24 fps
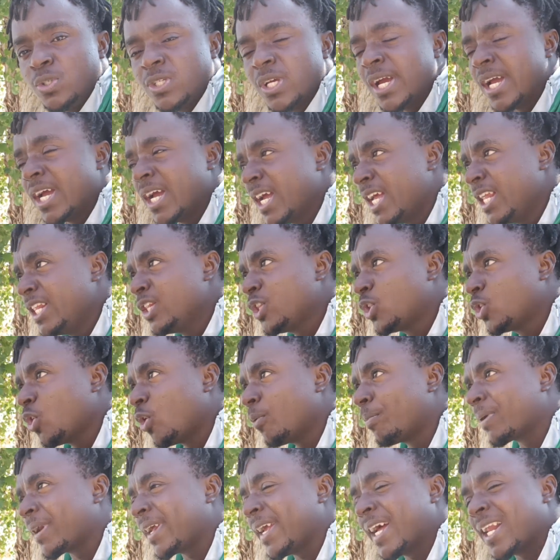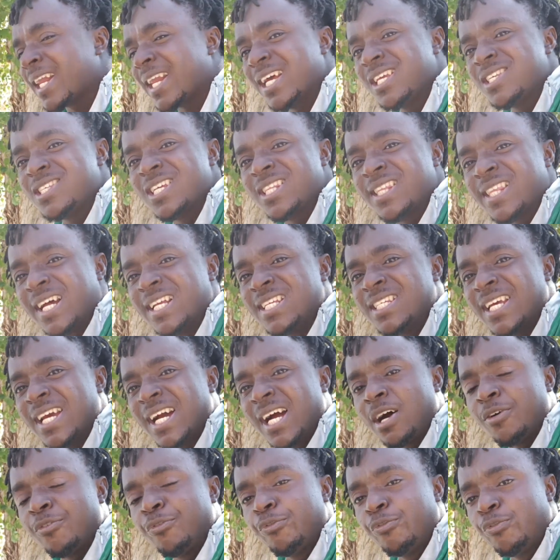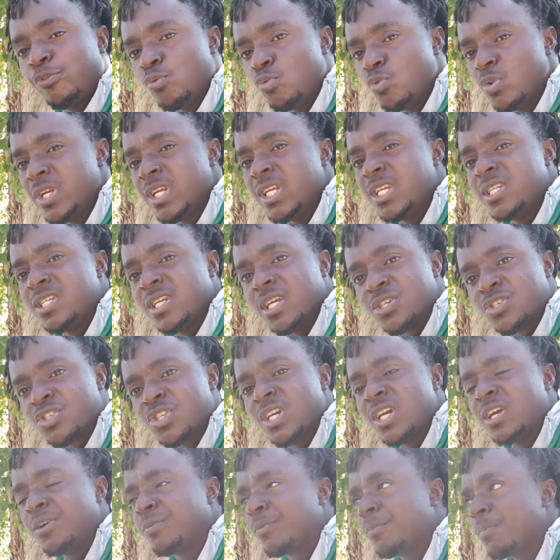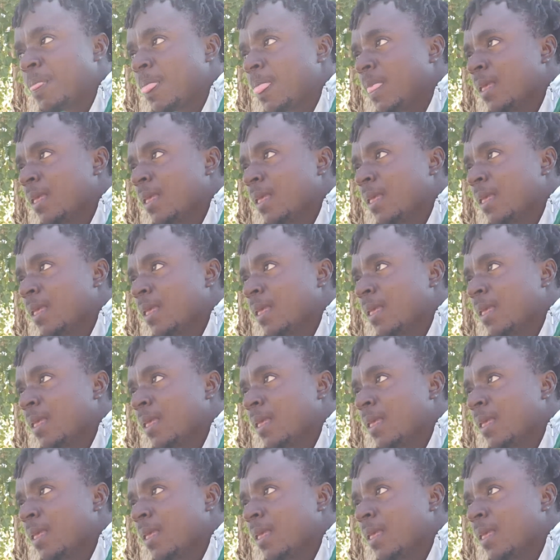They end up realizing that they are fooling themselves.